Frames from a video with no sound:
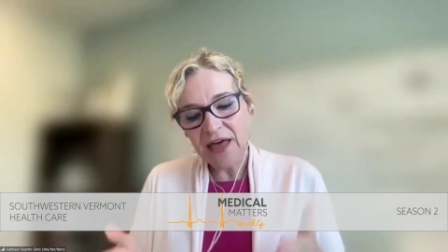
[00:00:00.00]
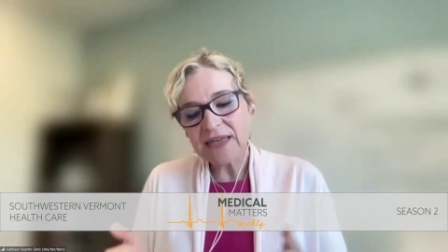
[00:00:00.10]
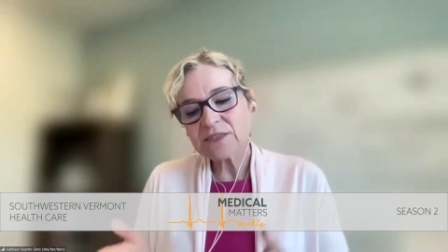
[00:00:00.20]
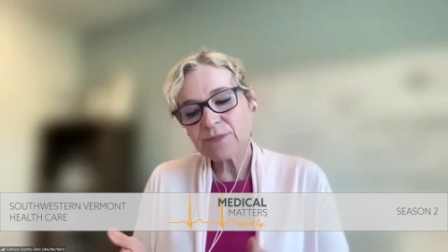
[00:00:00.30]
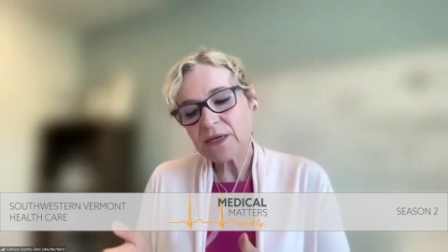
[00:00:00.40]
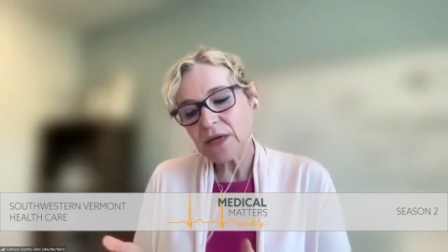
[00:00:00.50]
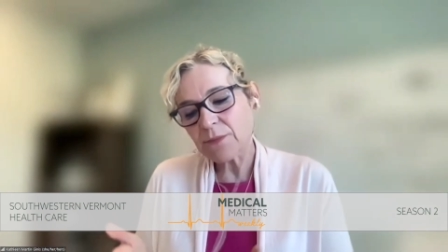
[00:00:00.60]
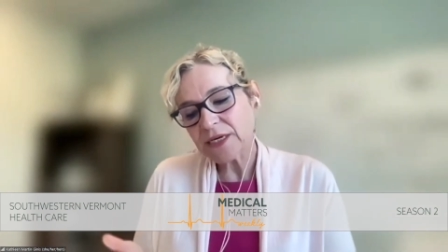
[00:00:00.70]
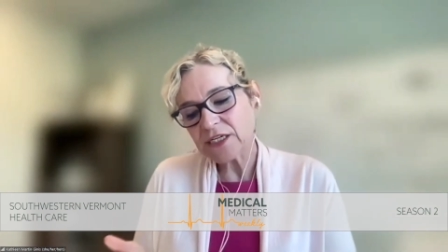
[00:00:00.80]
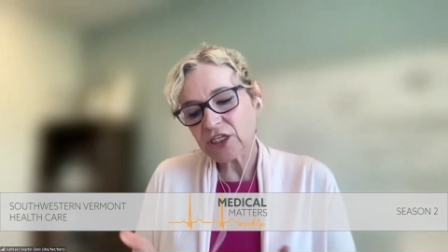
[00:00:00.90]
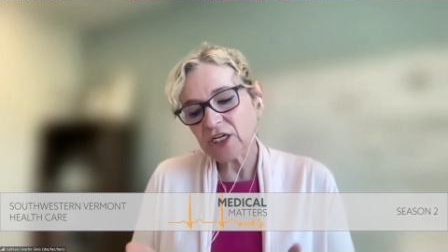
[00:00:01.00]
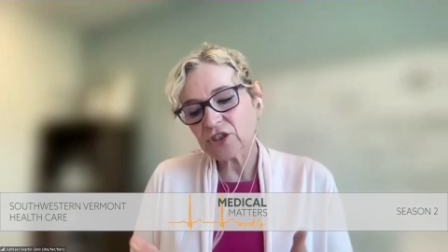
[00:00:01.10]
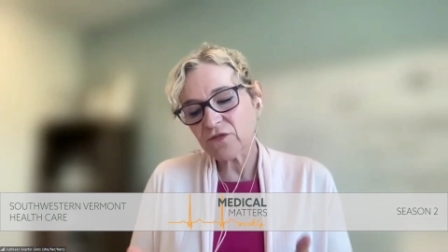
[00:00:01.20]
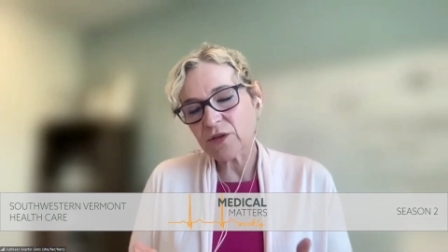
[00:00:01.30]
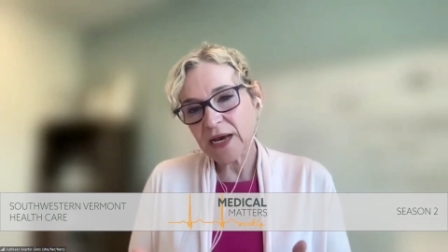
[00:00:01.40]
that's been a, a, big
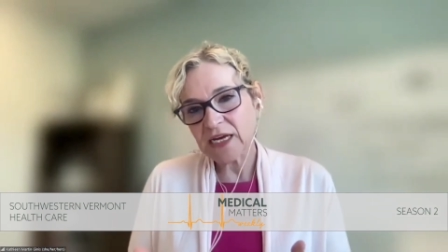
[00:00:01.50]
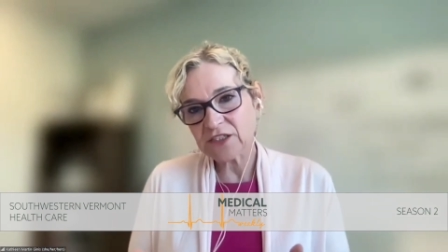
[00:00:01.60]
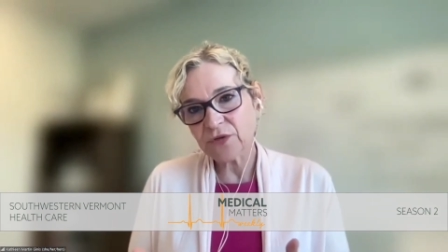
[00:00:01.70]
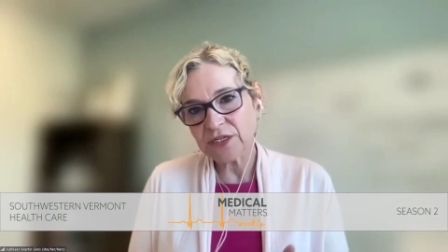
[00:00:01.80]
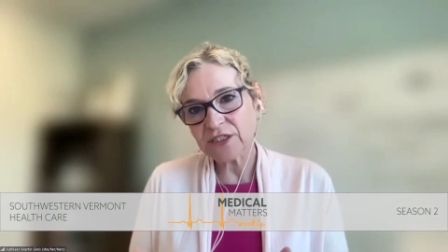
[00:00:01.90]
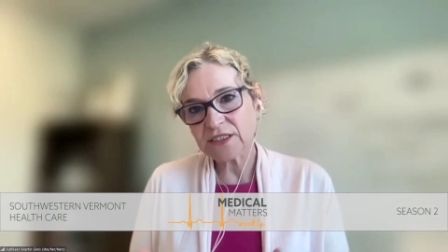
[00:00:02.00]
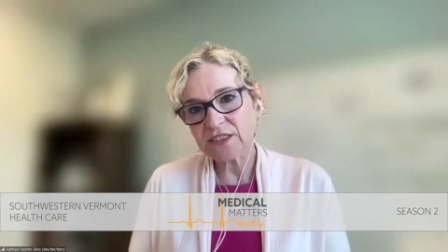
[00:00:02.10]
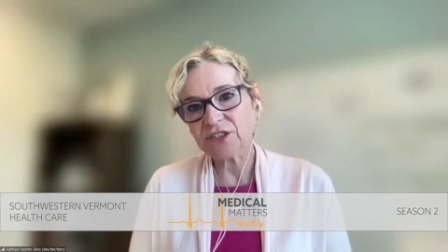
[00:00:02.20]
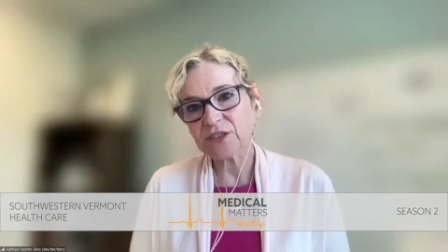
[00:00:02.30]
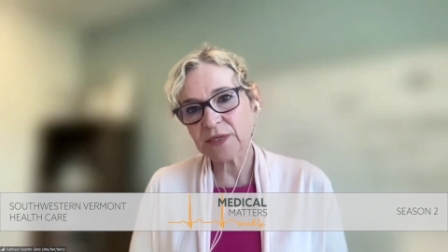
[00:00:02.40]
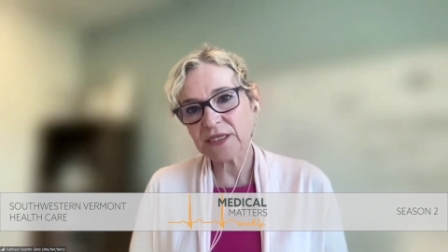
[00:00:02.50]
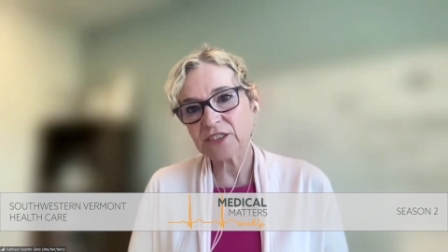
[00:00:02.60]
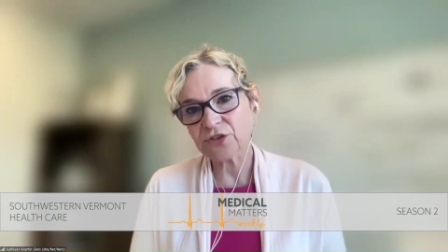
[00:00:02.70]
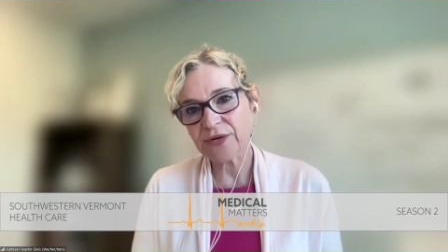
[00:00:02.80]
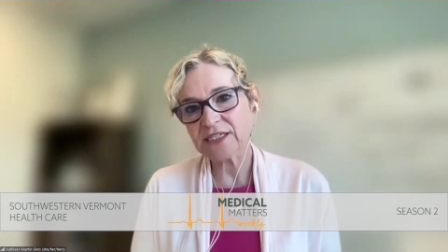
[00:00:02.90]
change over the past few years is there's been
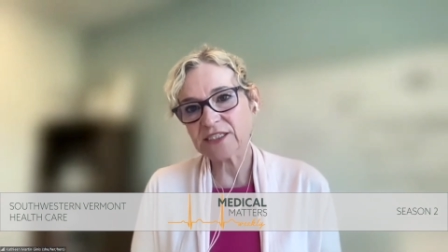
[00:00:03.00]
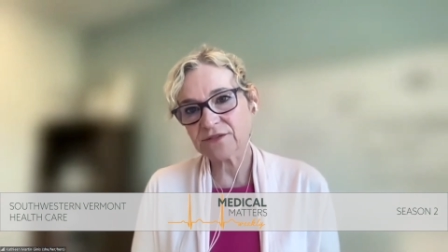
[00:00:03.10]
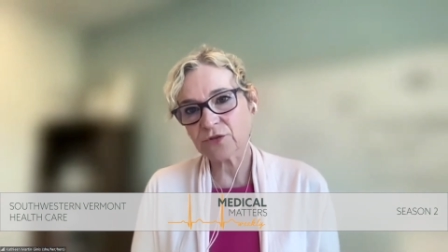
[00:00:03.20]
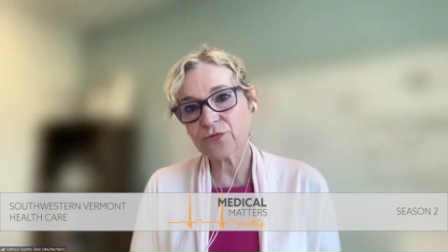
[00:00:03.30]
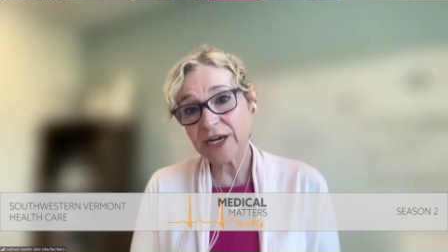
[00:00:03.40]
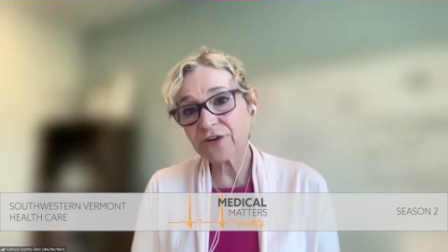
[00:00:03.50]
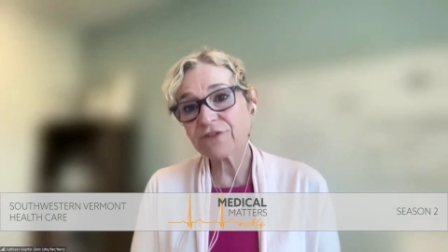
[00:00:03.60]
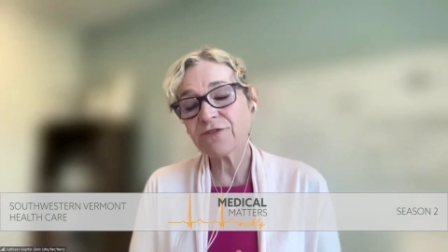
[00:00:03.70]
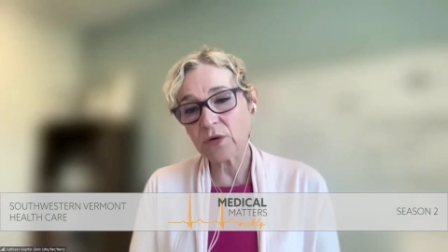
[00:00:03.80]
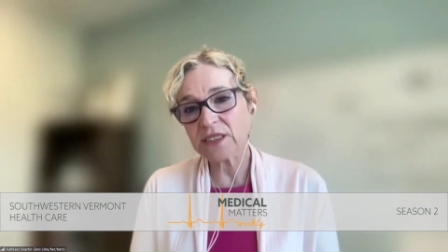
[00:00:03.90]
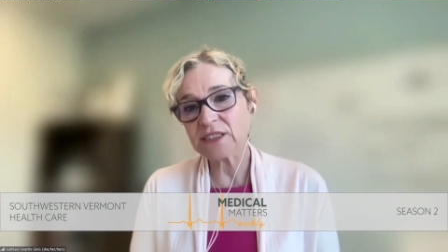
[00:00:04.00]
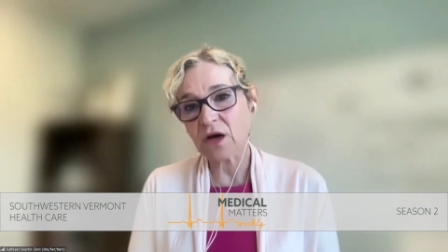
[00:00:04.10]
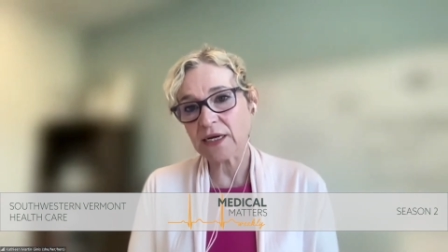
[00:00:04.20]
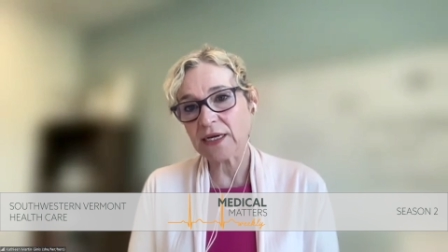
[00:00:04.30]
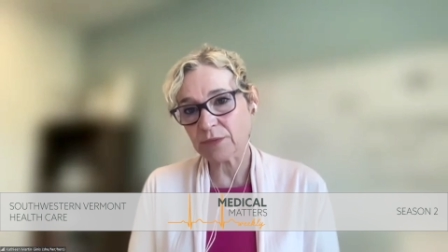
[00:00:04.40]
this greatest greater focus
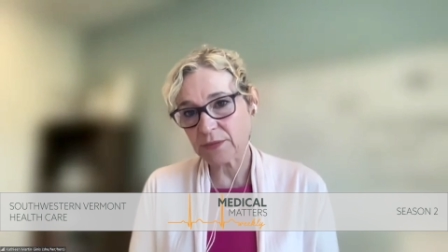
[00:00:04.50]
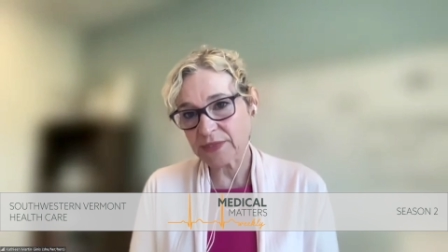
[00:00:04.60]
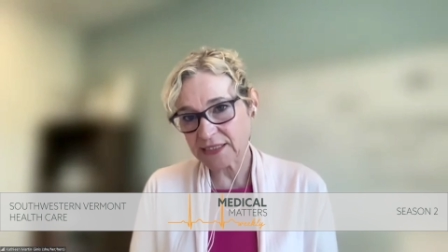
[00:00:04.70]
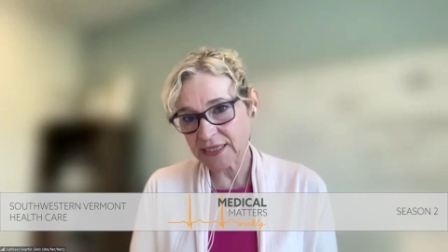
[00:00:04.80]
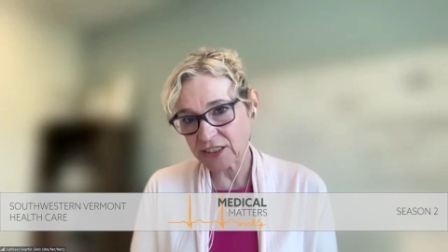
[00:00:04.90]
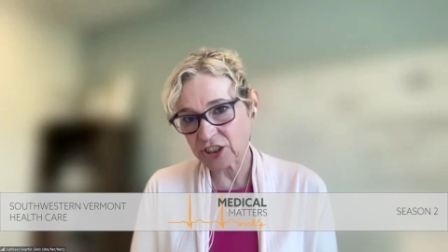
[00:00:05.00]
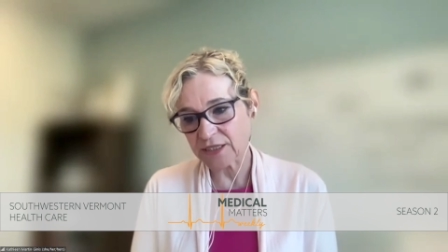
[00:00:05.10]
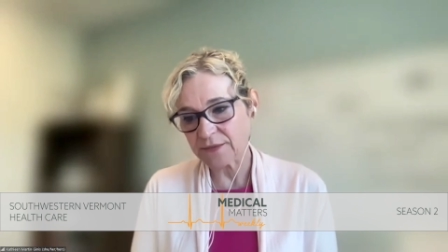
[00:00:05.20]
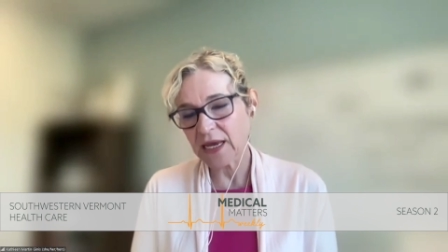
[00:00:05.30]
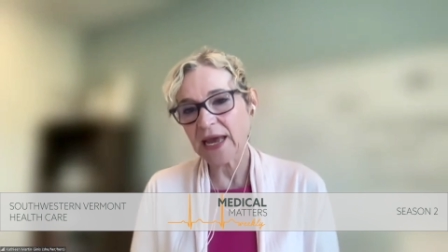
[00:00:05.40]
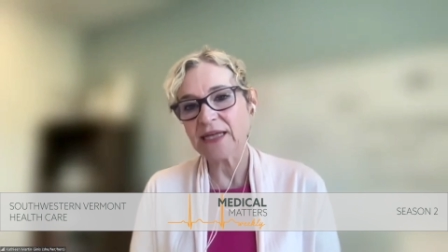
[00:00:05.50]
on implementation